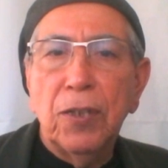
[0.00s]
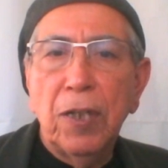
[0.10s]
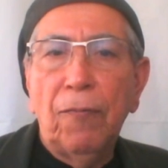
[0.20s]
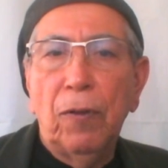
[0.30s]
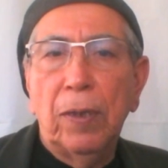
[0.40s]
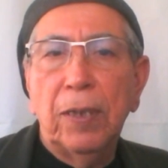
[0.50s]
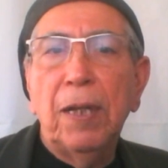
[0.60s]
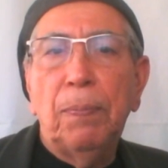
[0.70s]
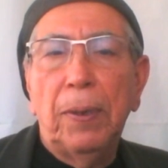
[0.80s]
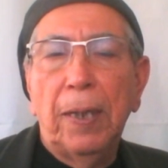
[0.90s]
suffered
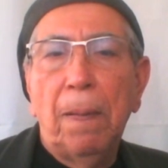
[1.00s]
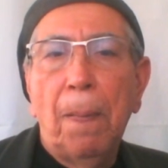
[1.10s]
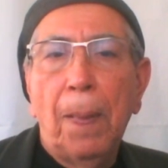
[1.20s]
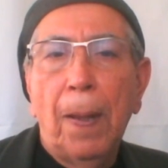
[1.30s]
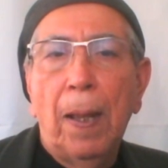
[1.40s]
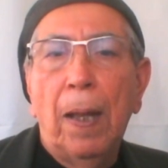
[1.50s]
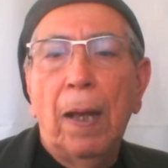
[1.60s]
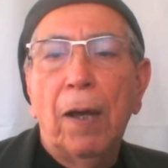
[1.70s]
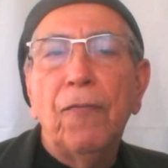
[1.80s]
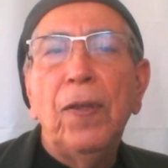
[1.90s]
deeply,
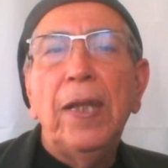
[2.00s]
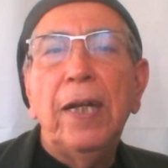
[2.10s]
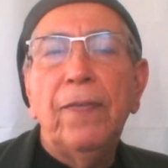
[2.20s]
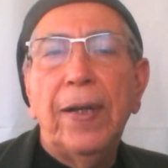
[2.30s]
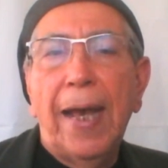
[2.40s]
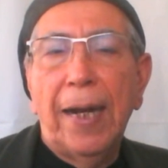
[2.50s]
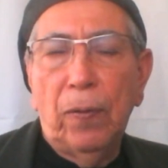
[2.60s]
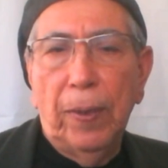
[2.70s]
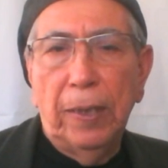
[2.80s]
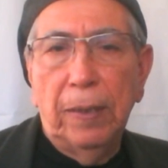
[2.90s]
feeling of
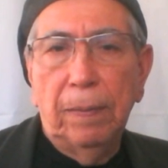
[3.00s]
inadequacy.